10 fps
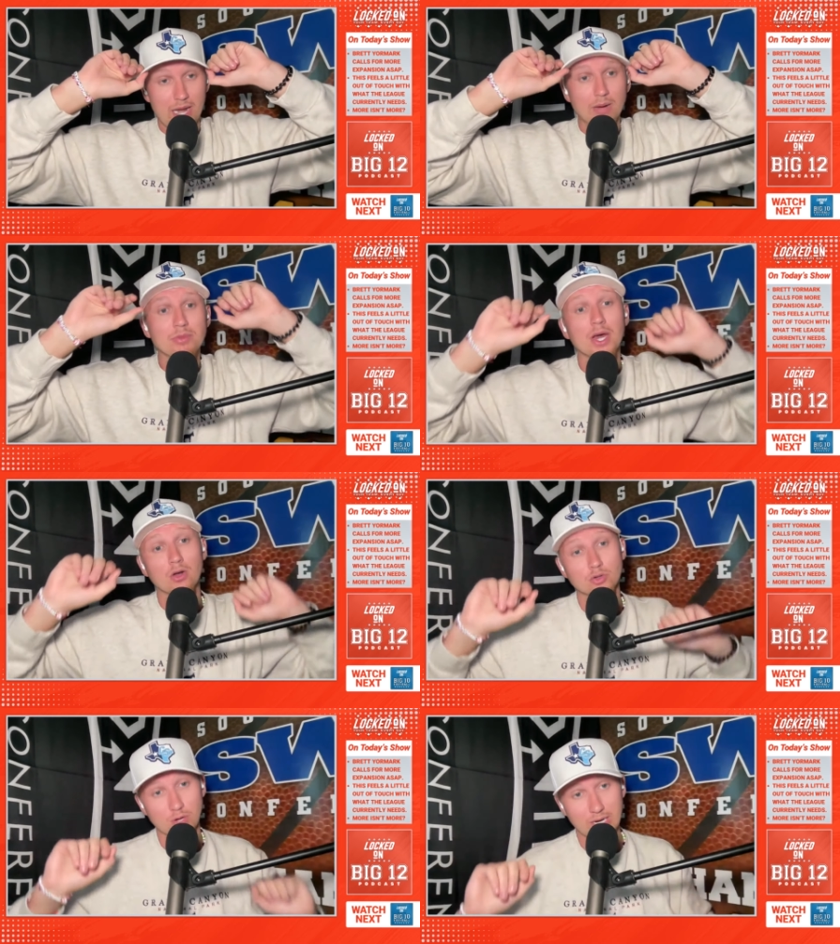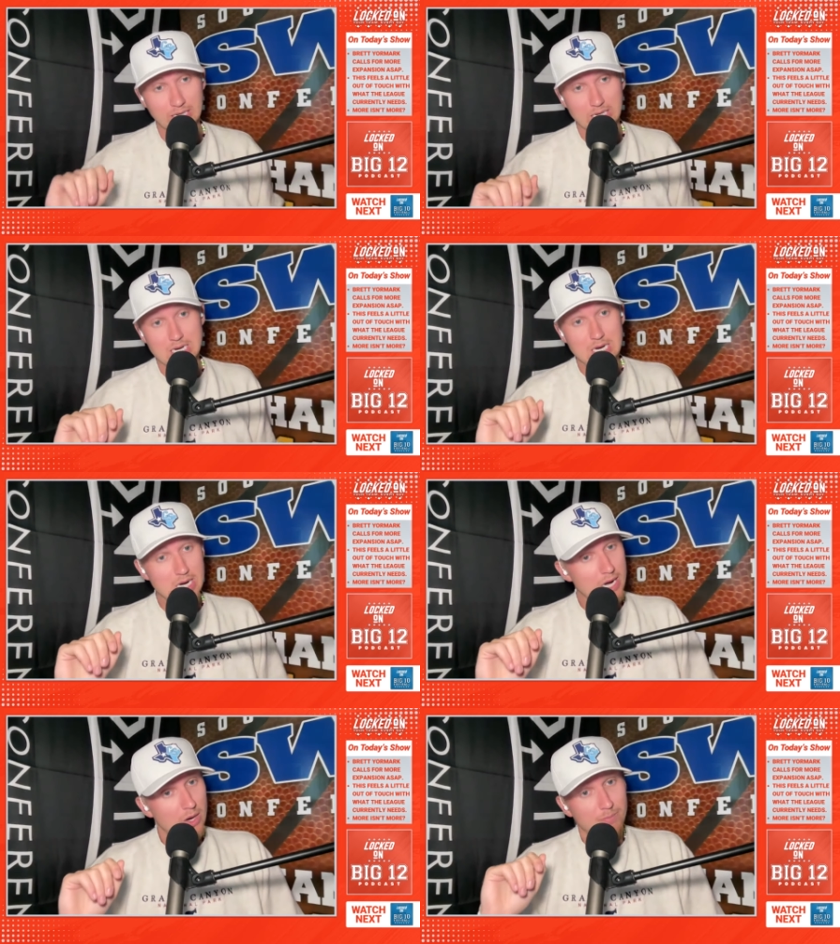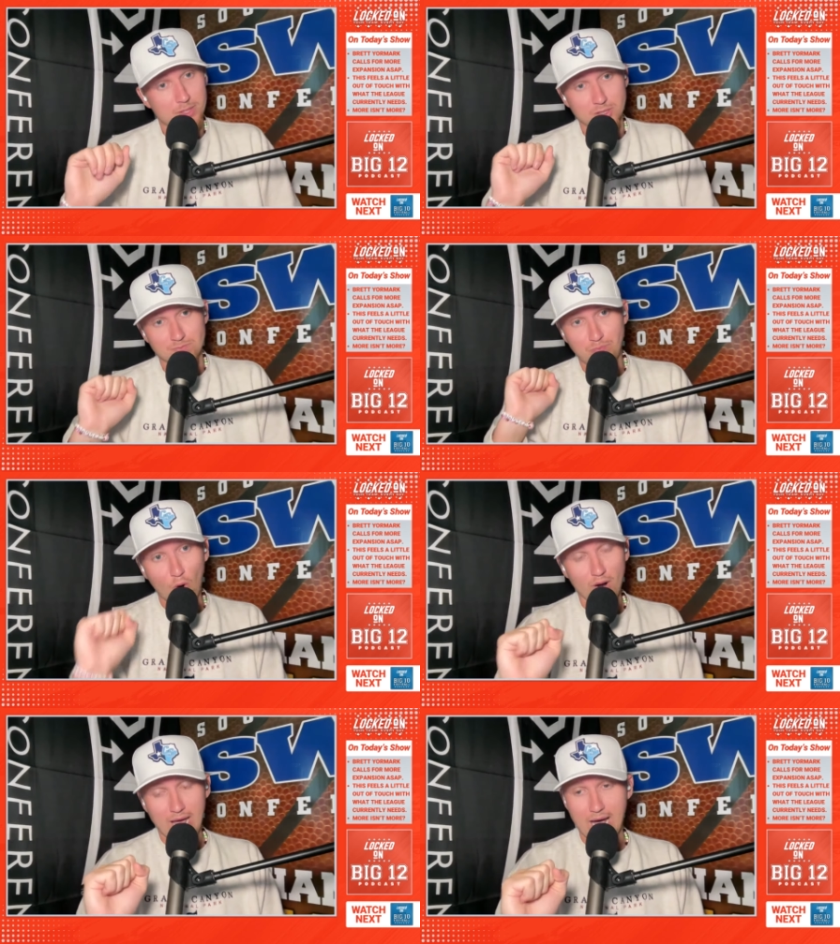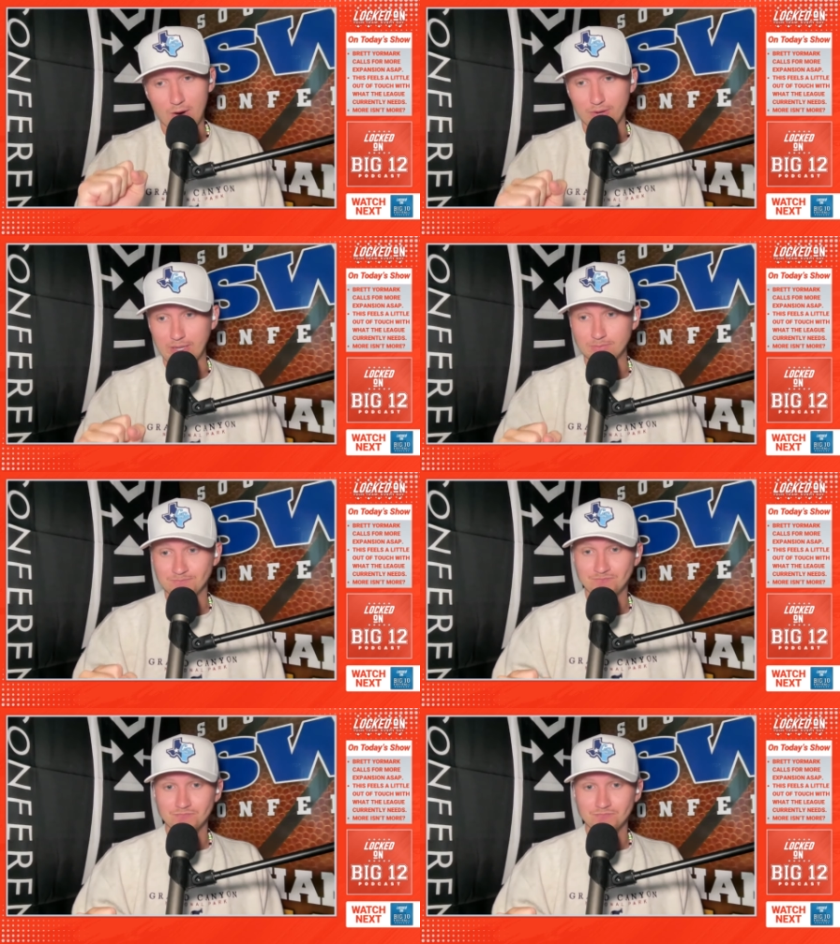that hypothetical train because boy, howdy.